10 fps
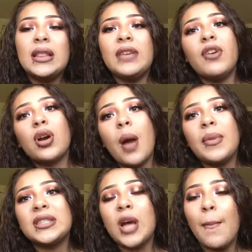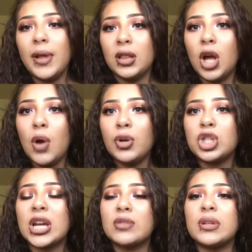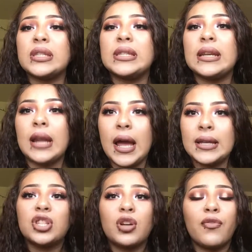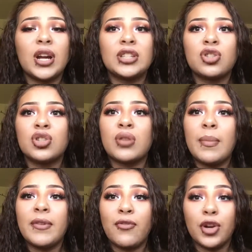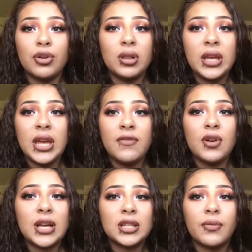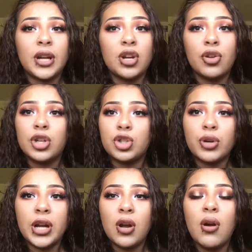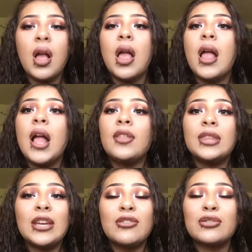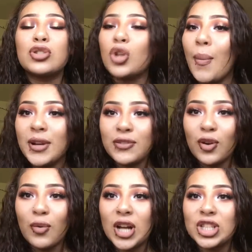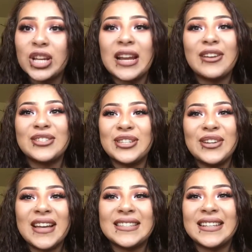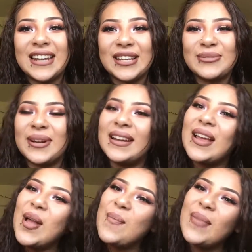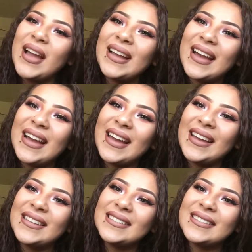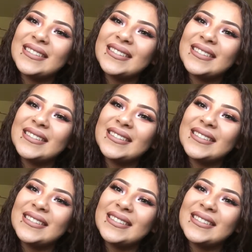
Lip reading: leave a comment down below what you guys want to see next, and don't forget to subscribe before you leave. You guys already know the drill. Thank you so much for watching, and I'll see you guys in the next one. Bye guys.